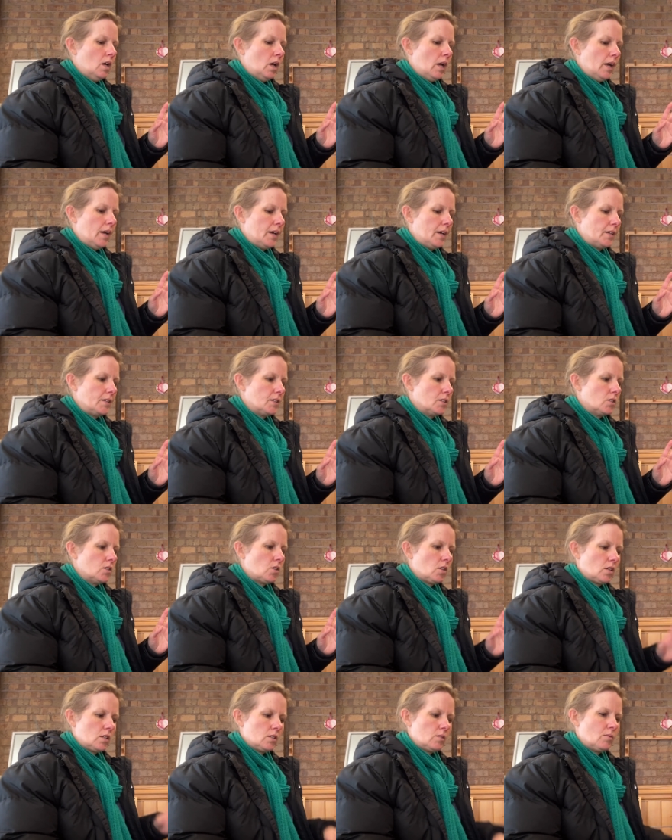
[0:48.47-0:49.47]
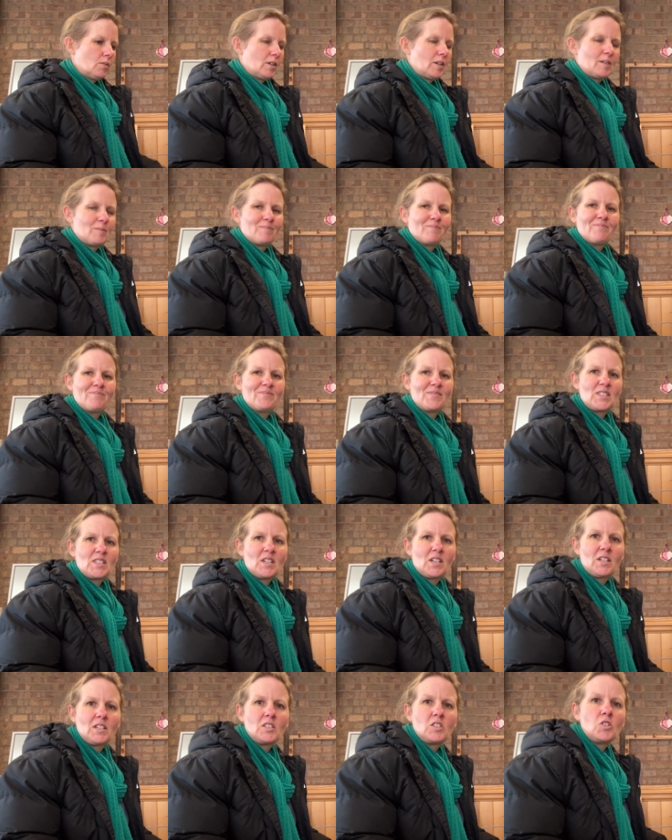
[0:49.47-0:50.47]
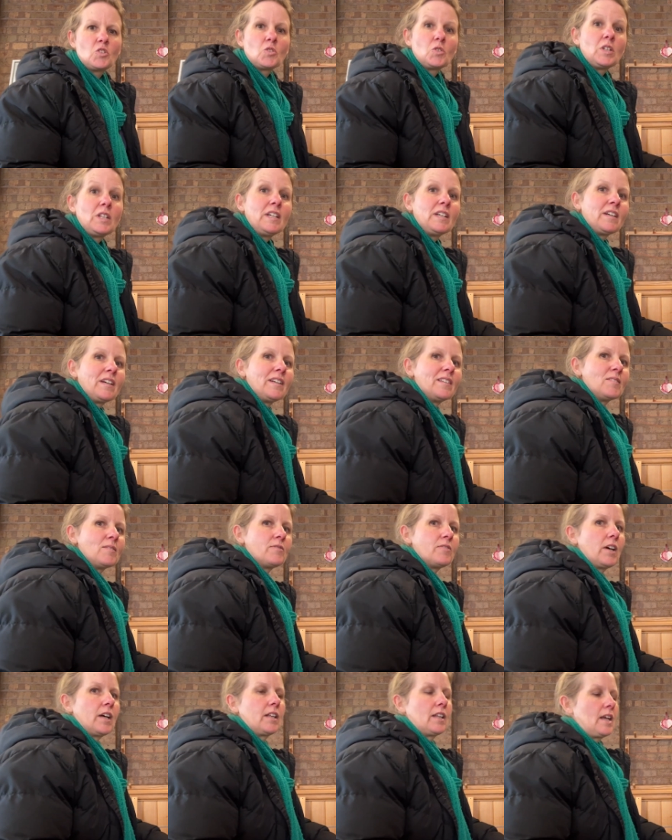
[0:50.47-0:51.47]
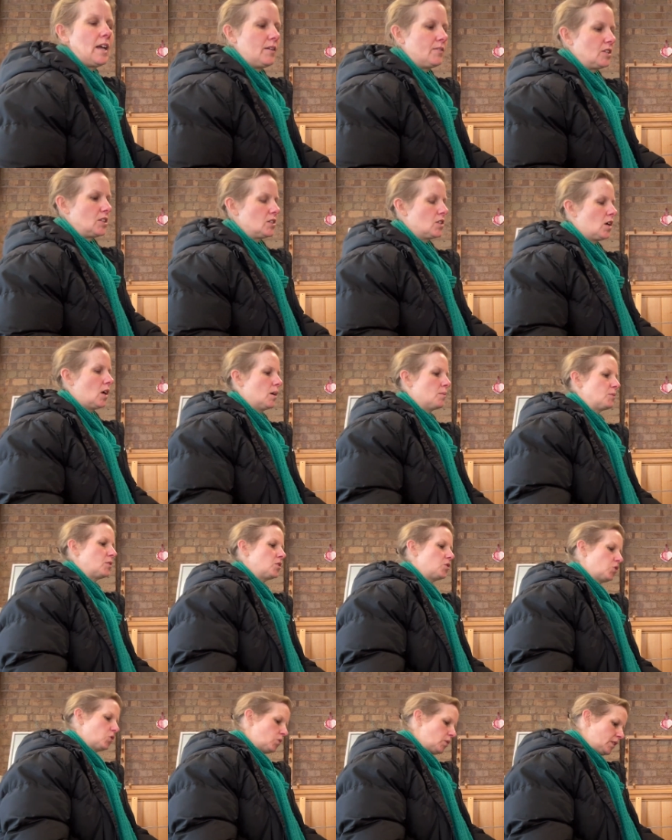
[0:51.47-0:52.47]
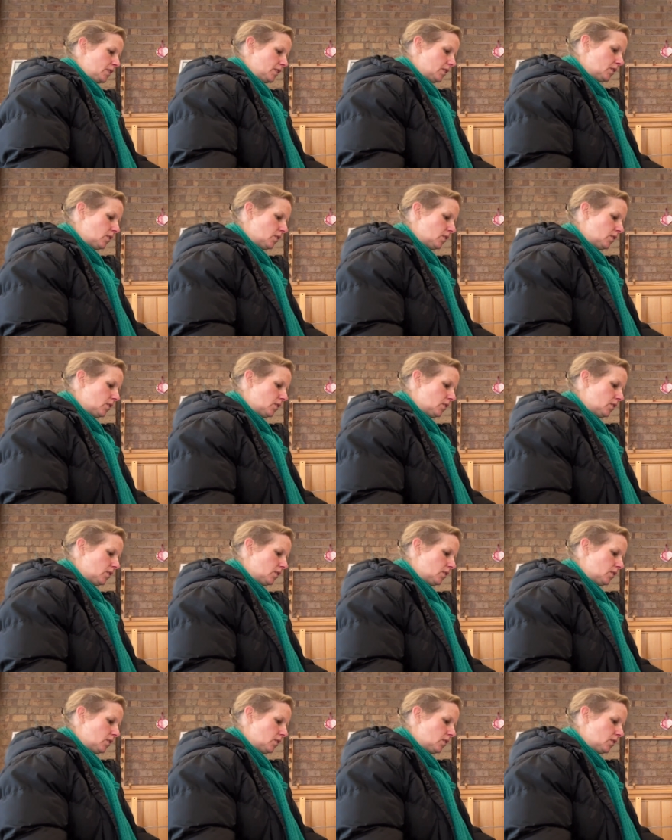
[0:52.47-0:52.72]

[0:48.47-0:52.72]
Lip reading: And so that's what I'm starting to do here, and finally having time to do it.